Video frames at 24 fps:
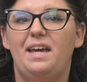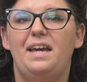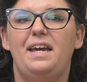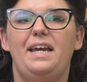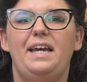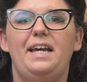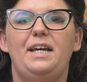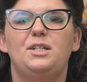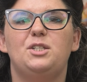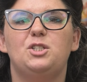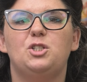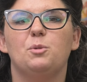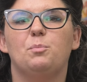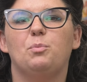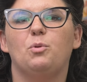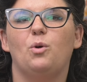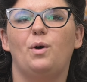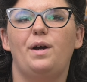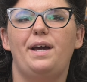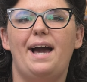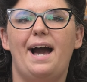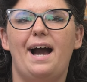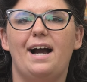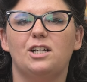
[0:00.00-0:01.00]
Each
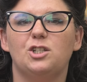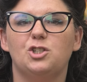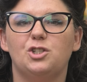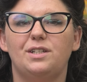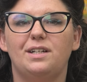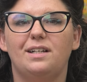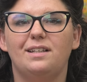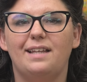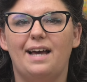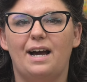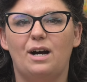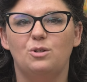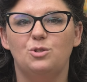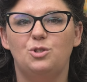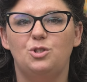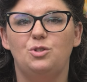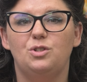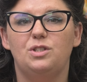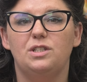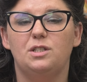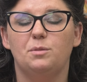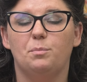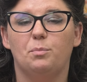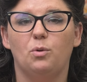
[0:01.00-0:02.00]
deploy action allows you
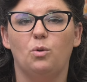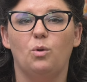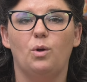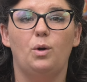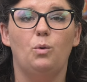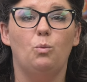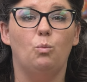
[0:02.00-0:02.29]
to deploy